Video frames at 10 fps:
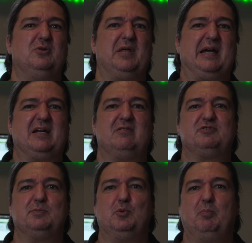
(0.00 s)
all that
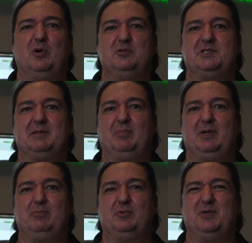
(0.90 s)
comfortable posing
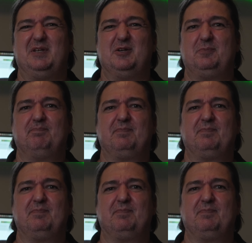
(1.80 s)
people, you know.